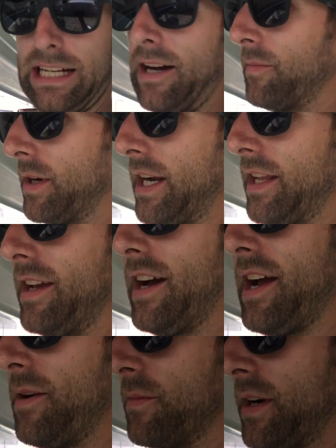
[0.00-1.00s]
I'm ready.
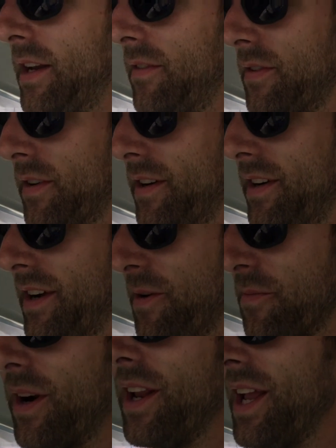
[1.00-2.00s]
I'm ready
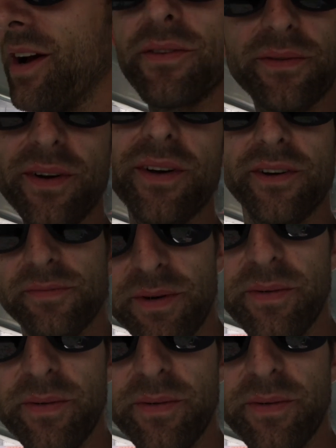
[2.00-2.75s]
to have the rudders